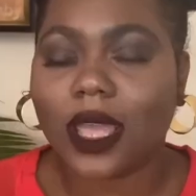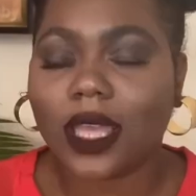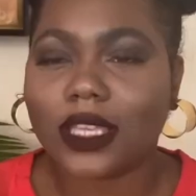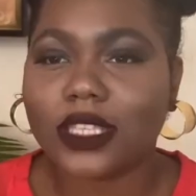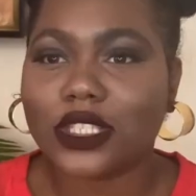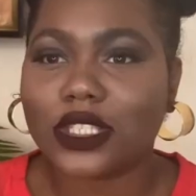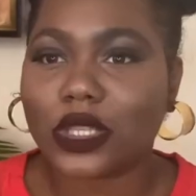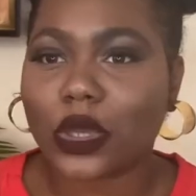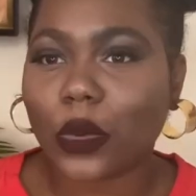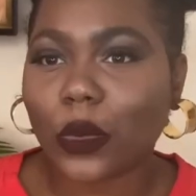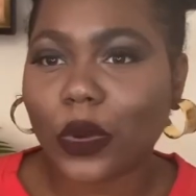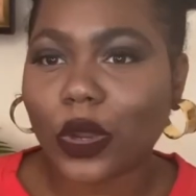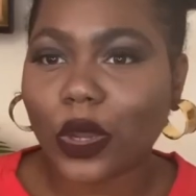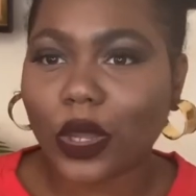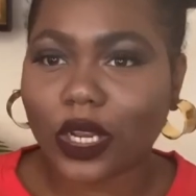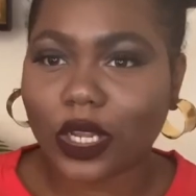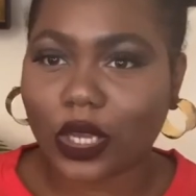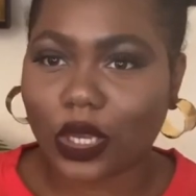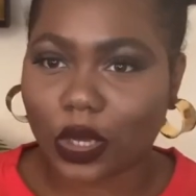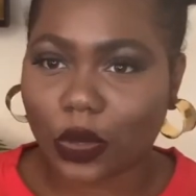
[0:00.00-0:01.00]
So we're
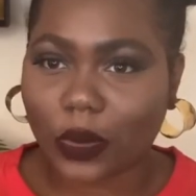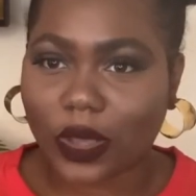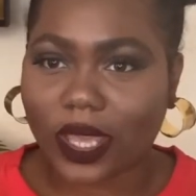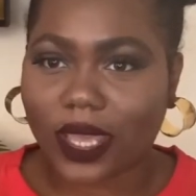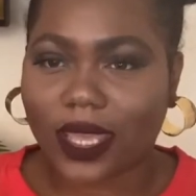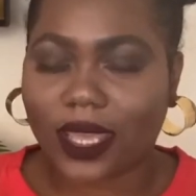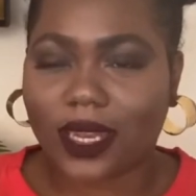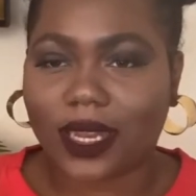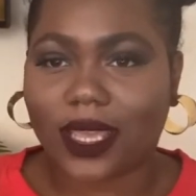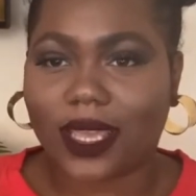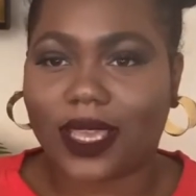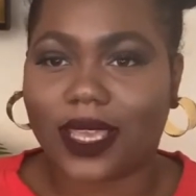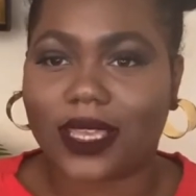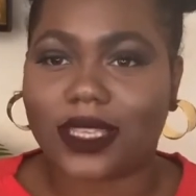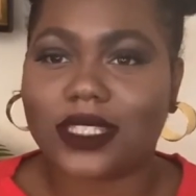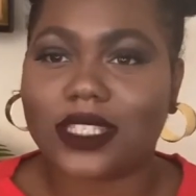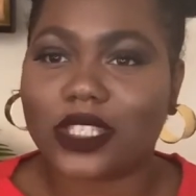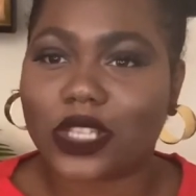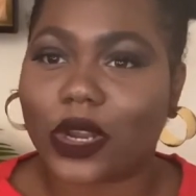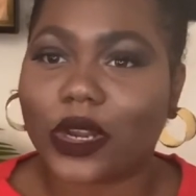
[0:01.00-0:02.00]
gonna go ahead and get
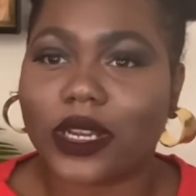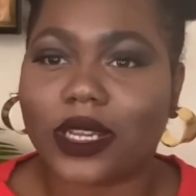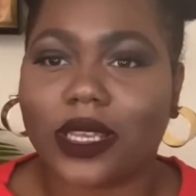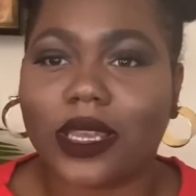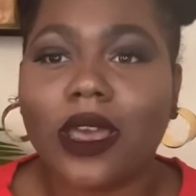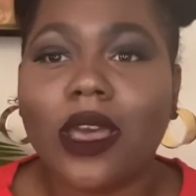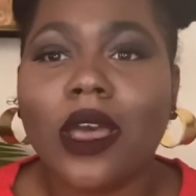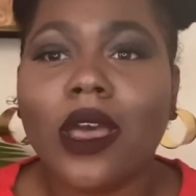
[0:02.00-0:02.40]
started.